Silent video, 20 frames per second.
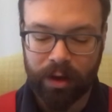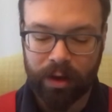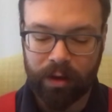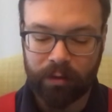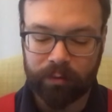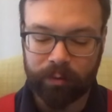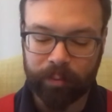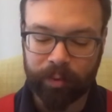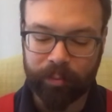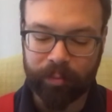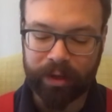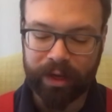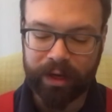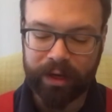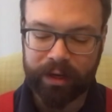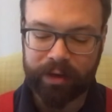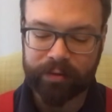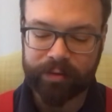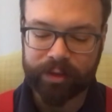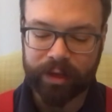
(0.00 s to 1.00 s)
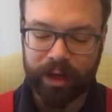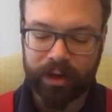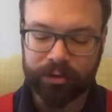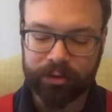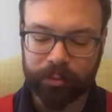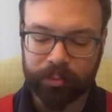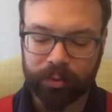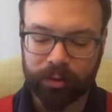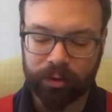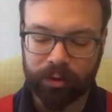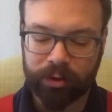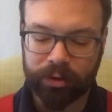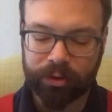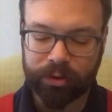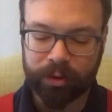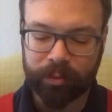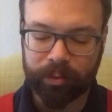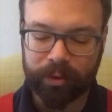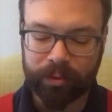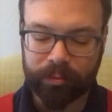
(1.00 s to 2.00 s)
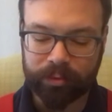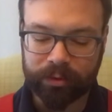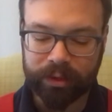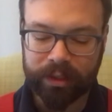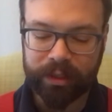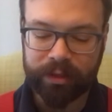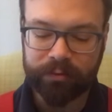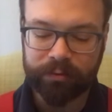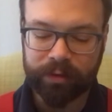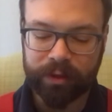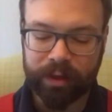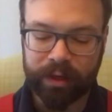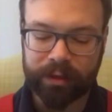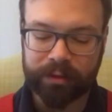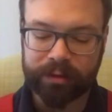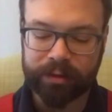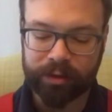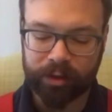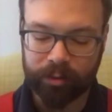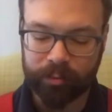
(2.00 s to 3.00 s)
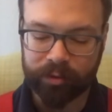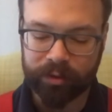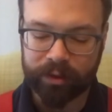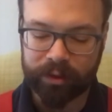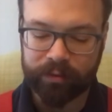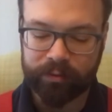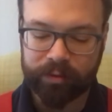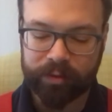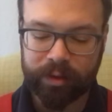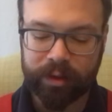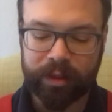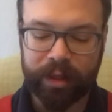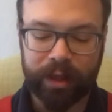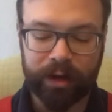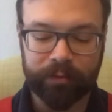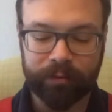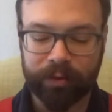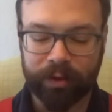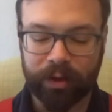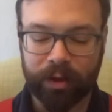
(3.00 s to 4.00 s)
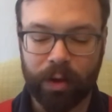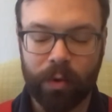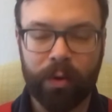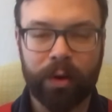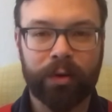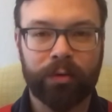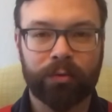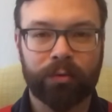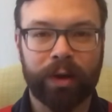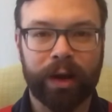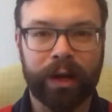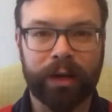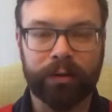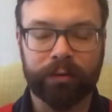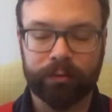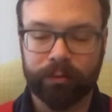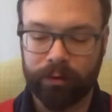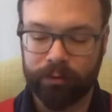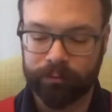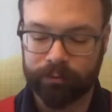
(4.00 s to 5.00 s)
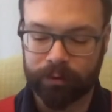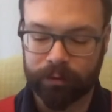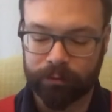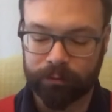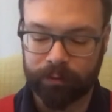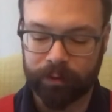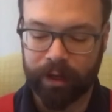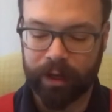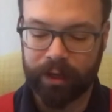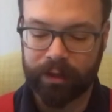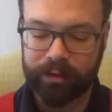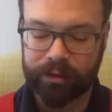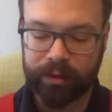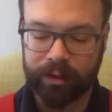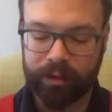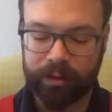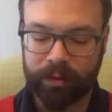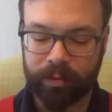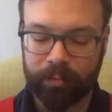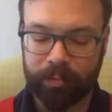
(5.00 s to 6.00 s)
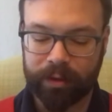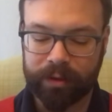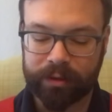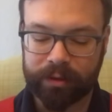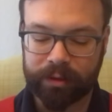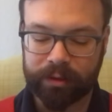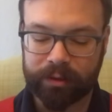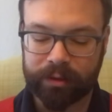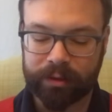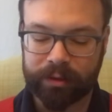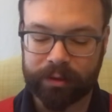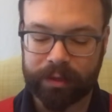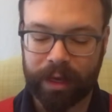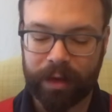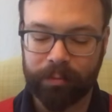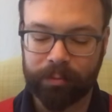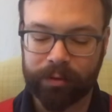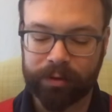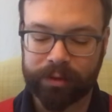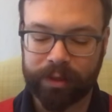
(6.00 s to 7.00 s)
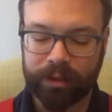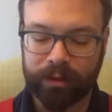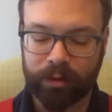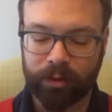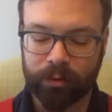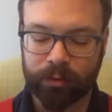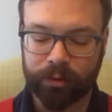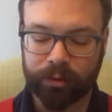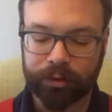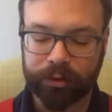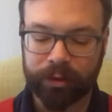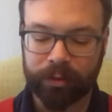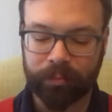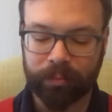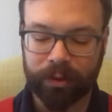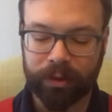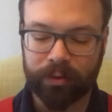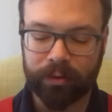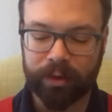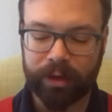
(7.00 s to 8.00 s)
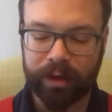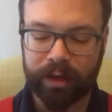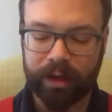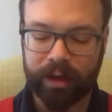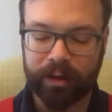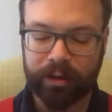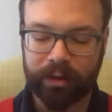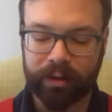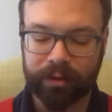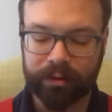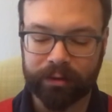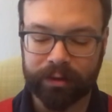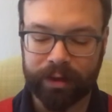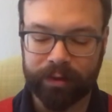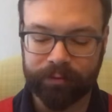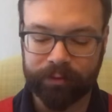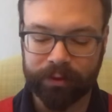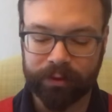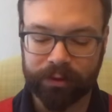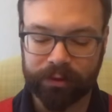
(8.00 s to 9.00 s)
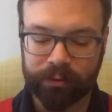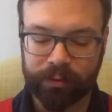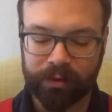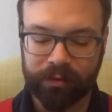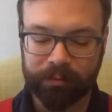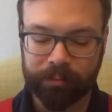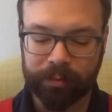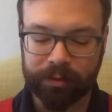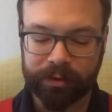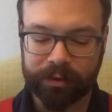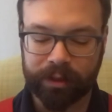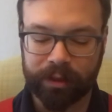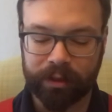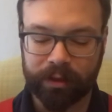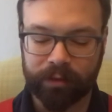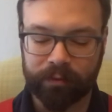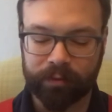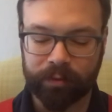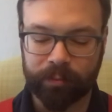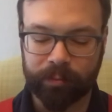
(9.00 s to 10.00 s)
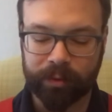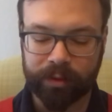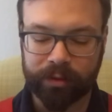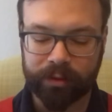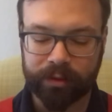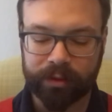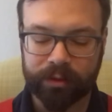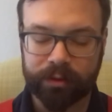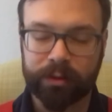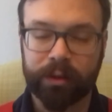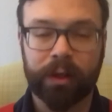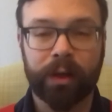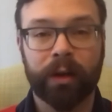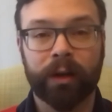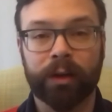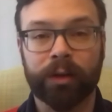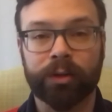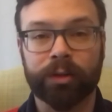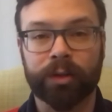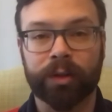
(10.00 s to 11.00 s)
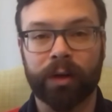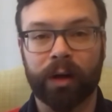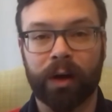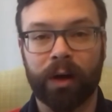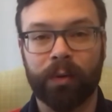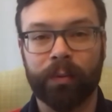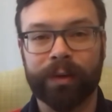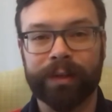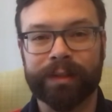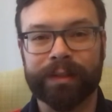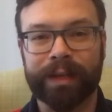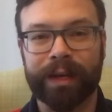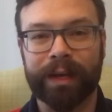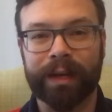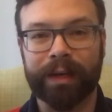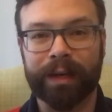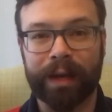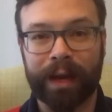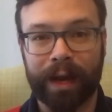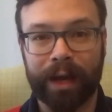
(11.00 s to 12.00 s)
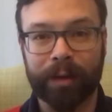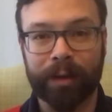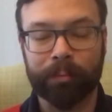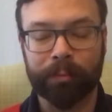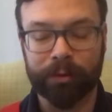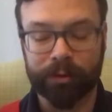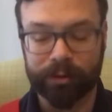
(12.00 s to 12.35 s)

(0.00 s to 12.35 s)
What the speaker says: From the beginning of his entrepreneurship, he believed, and still believes, that if the going rate for financing the business is 10% ownership, but you can get 11 or 12% of the business, you should always take 9%.